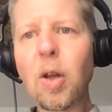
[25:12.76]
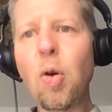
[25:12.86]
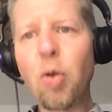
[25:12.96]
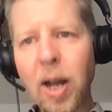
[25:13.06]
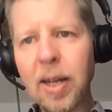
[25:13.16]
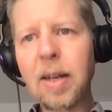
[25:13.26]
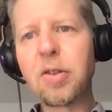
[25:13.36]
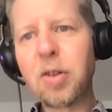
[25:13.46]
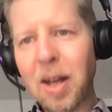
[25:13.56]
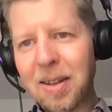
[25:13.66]
or at
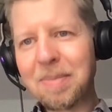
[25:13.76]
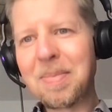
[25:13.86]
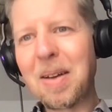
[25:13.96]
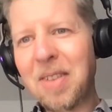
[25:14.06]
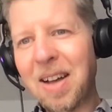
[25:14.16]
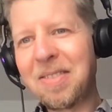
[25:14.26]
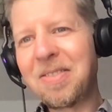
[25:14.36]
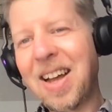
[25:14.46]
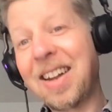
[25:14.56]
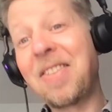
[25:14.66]

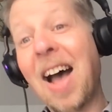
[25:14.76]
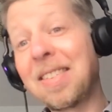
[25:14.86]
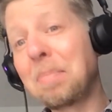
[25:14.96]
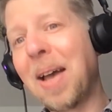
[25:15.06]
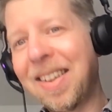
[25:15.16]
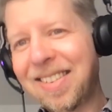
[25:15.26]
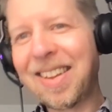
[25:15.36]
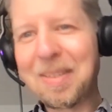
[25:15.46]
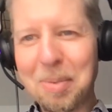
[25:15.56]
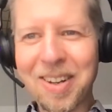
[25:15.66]
a faster pace,
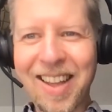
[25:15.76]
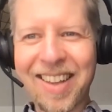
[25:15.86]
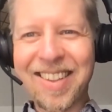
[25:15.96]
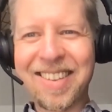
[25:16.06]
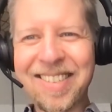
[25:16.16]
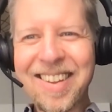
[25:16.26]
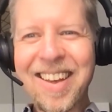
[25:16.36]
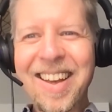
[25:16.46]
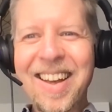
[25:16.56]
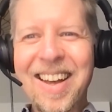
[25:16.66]
let's put it like this.
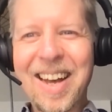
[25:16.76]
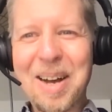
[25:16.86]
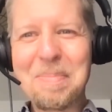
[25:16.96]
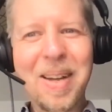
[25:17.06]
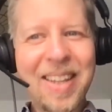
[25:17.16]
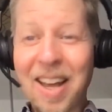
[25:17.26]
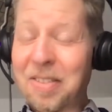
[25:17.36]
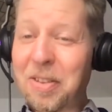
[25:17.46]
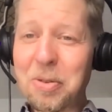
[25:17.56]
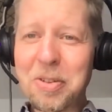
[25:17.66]
But yeah,
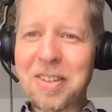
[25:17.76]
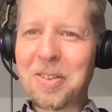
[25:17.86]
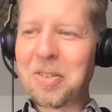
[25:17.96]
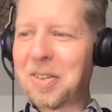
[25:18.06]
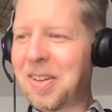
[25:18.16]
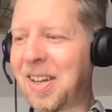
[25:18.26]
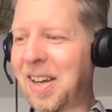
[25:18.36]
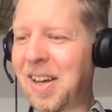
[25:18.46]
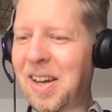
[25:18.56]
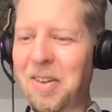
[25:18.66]
fusion is also,
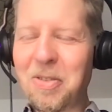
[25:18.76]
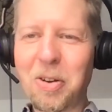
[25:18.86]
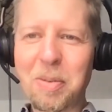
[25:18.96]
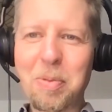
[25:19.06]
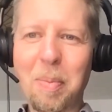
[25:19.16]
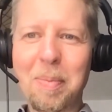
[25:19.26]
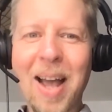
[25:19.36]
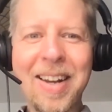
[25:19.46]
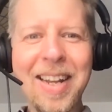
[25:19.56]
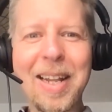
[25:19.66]
of course, a problem.
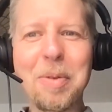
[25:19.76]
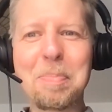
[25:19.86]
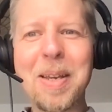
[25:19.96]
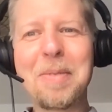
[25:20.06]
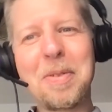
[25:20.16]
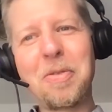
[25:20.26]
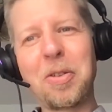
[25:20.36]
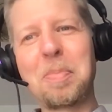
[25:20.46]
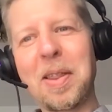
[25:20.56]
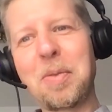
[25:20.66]
Ideally, would be we first build the